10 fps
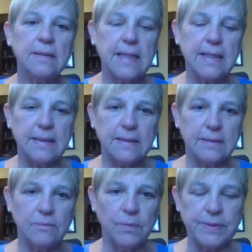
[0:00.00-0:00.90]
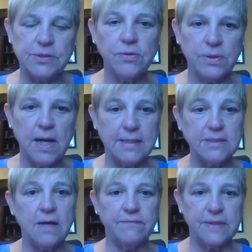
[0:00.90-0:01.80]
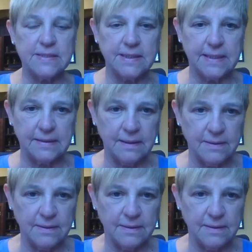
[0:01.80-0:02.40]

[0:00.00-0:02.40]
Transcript: that it will be scrutinized, obviously,